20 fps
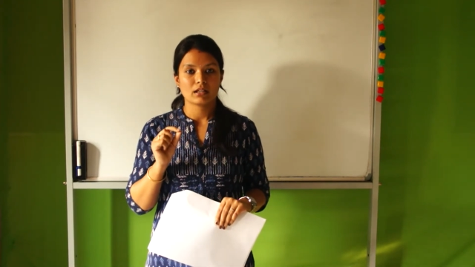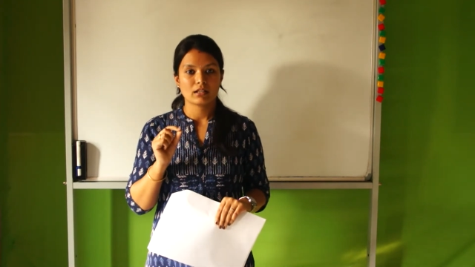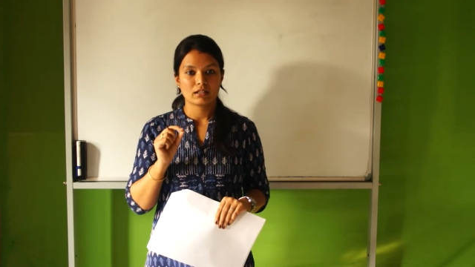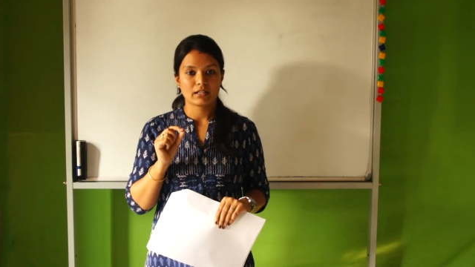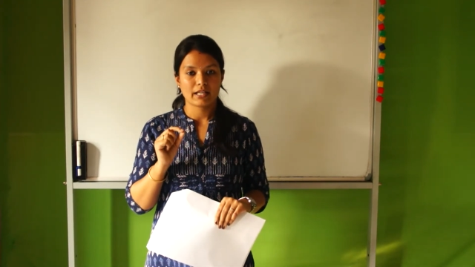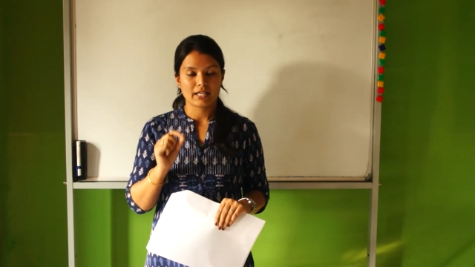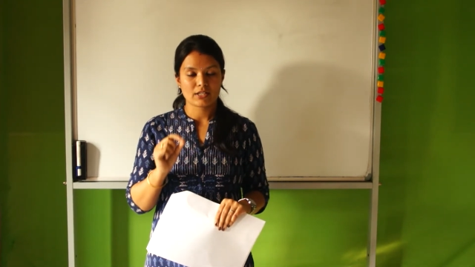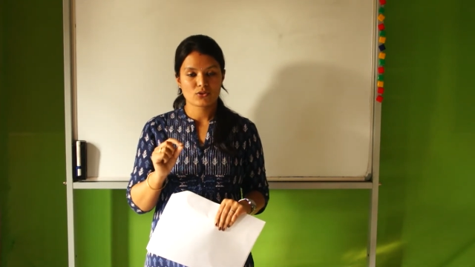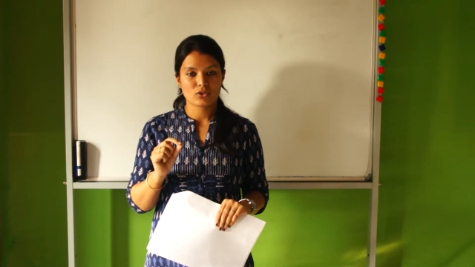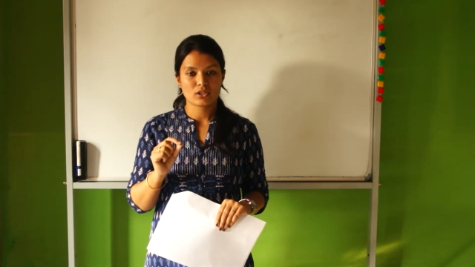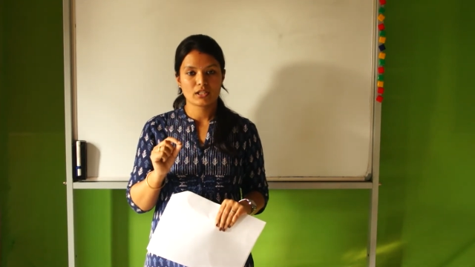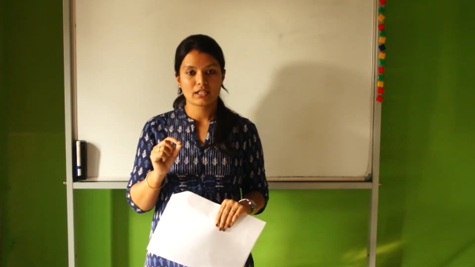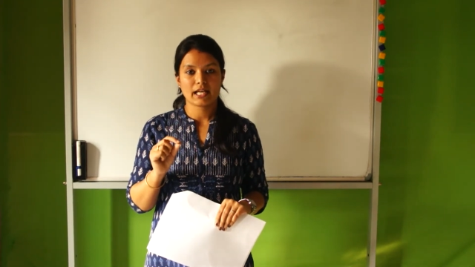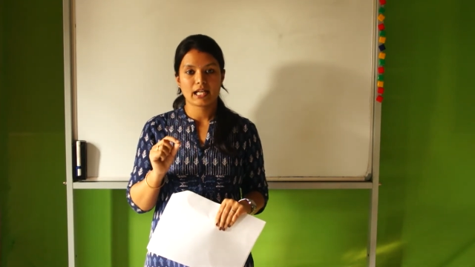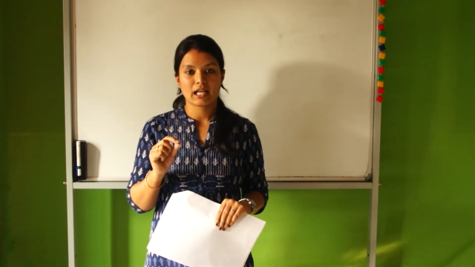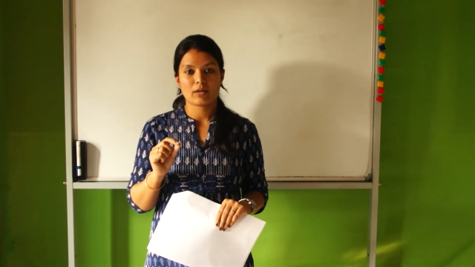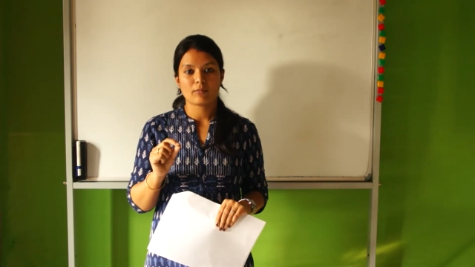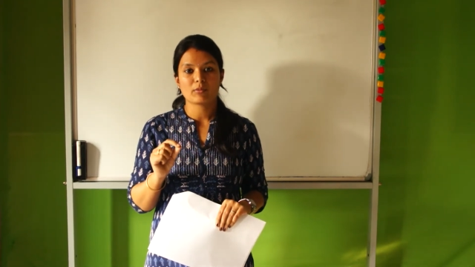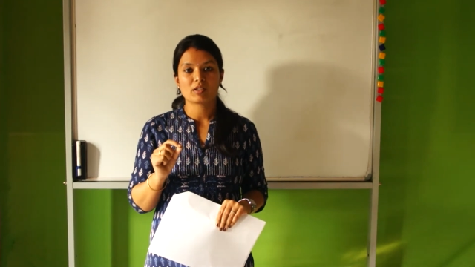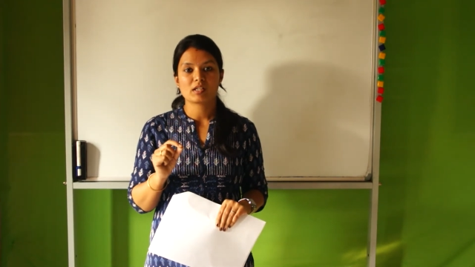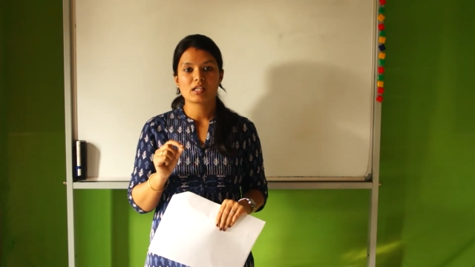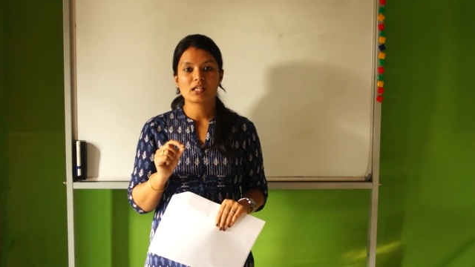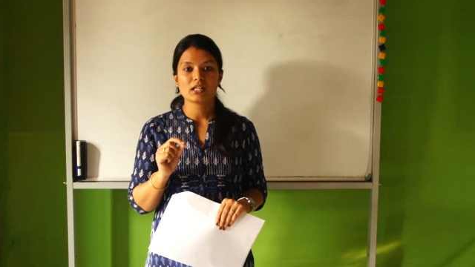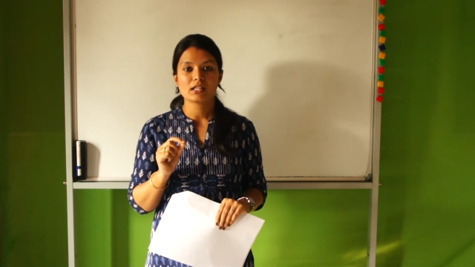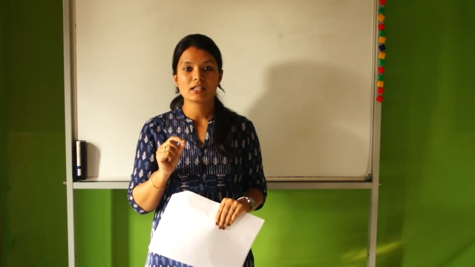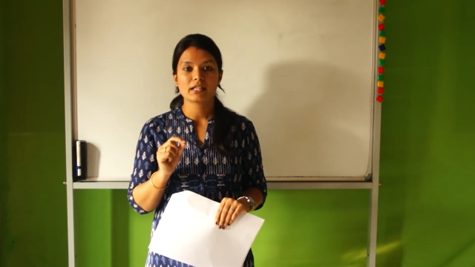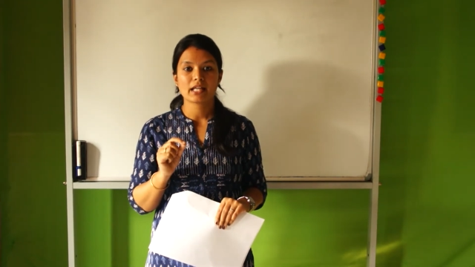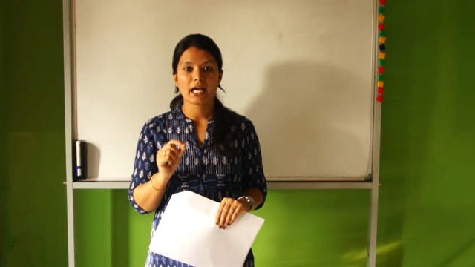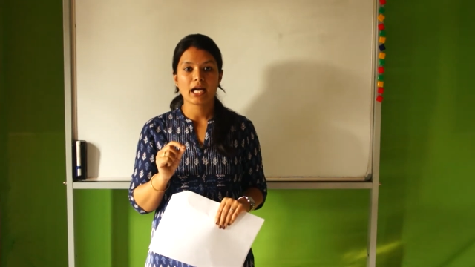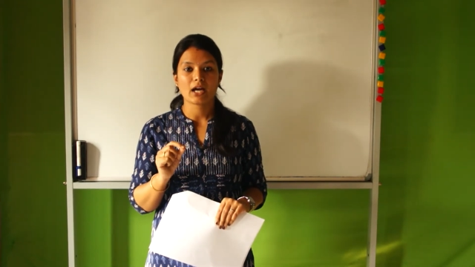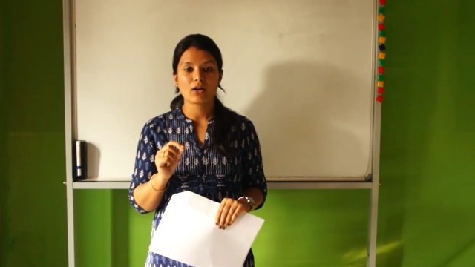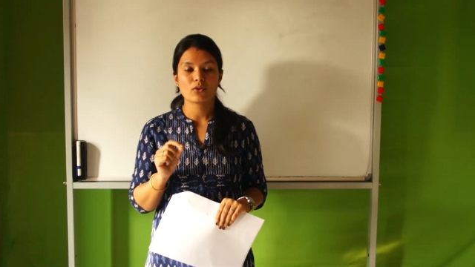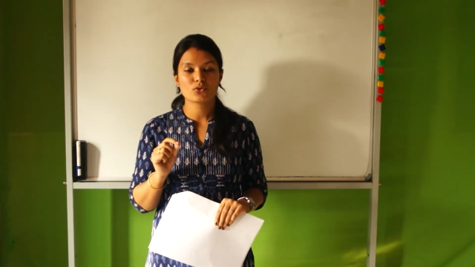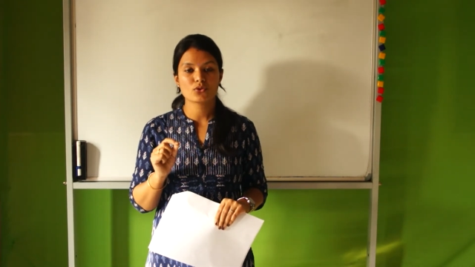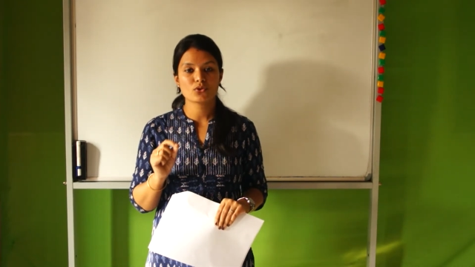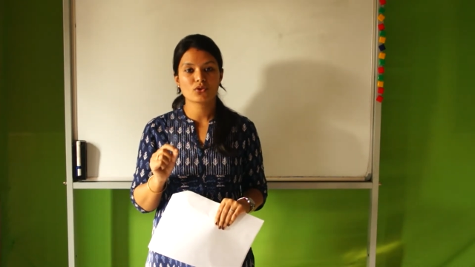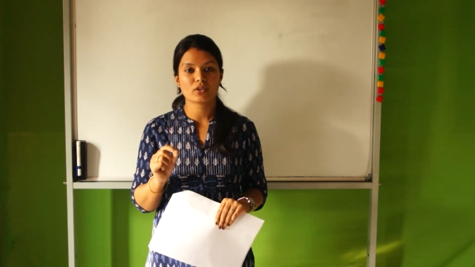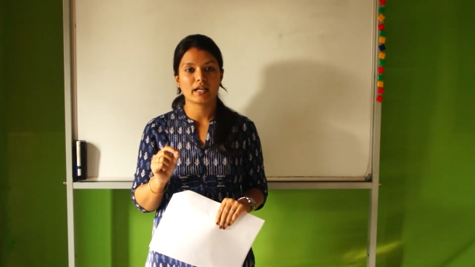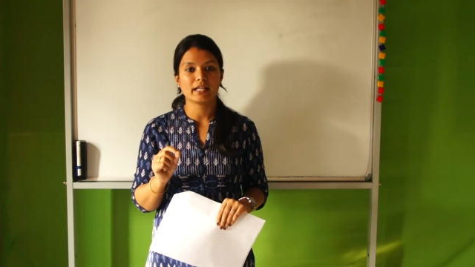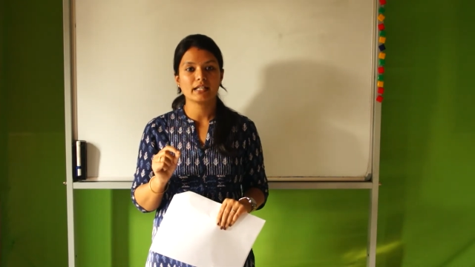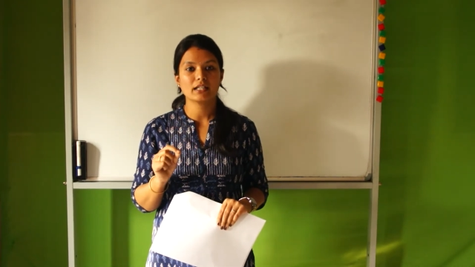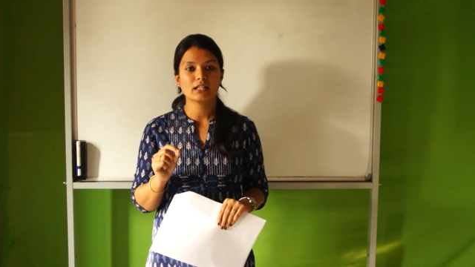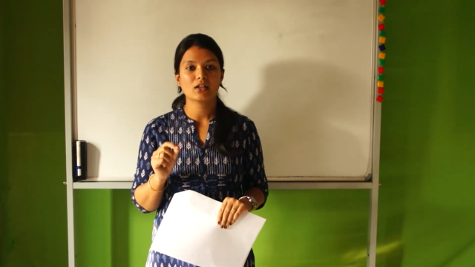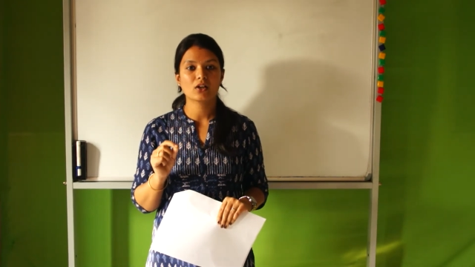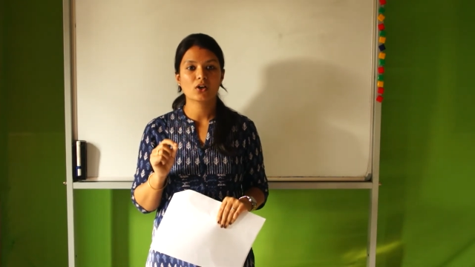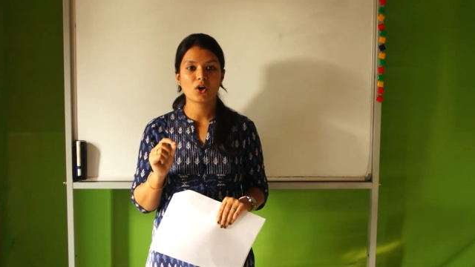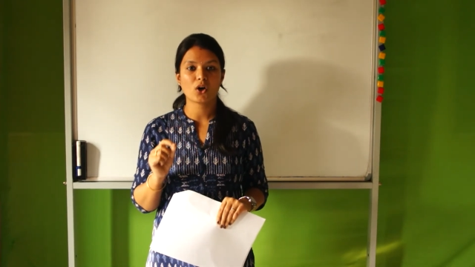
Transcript: natural calamity, they have to write